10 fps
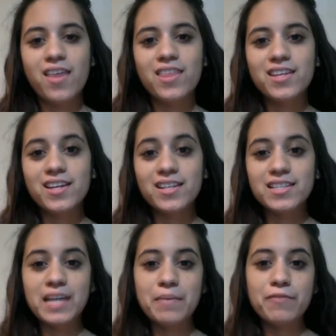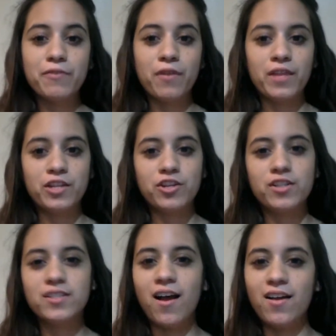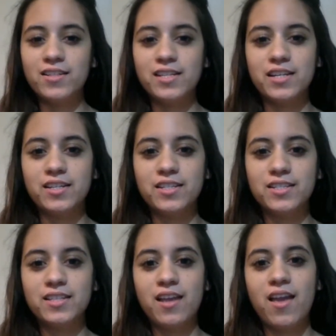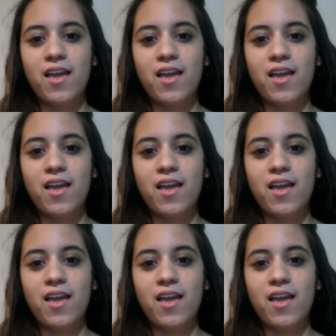The next type of folk literature is tall tales,